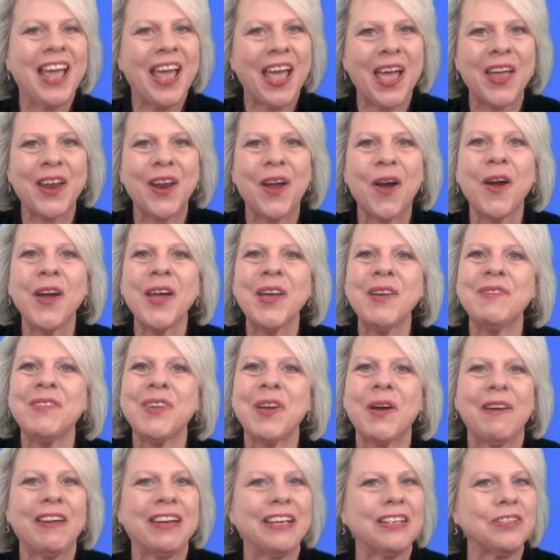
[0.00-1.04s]
and I am
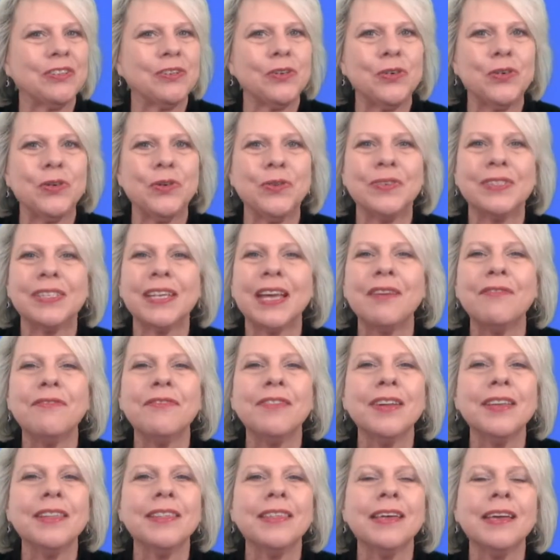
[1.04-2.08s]
going to use
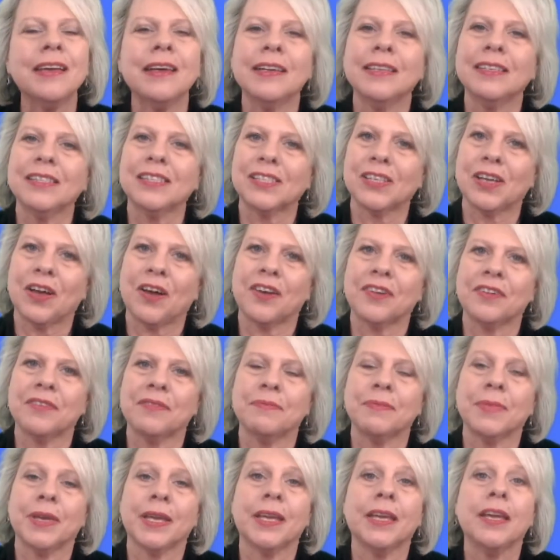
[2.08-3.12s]
everything inside of
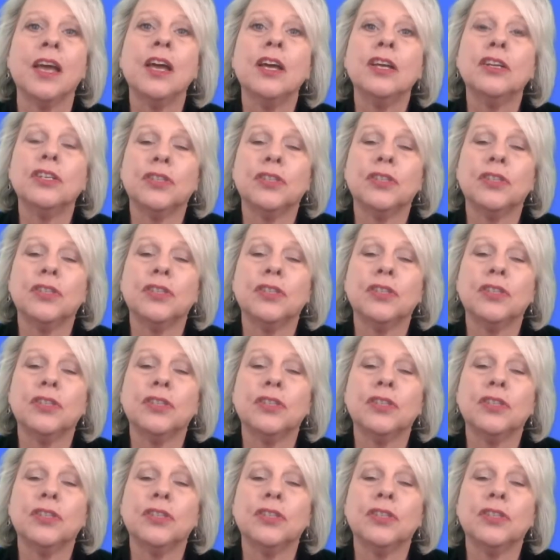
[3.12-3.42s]
me